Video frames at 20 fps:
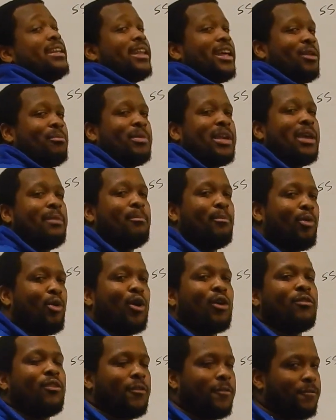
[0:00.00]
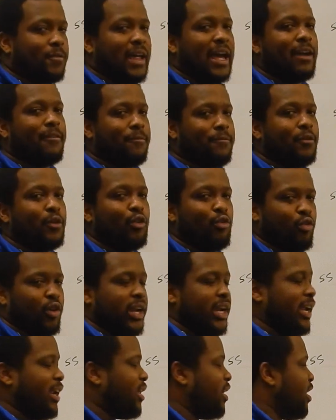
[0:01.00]
and let them get more of a flat foot
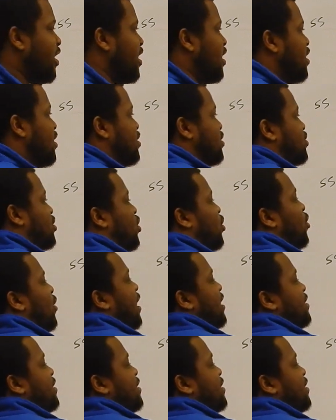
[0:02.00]
read. So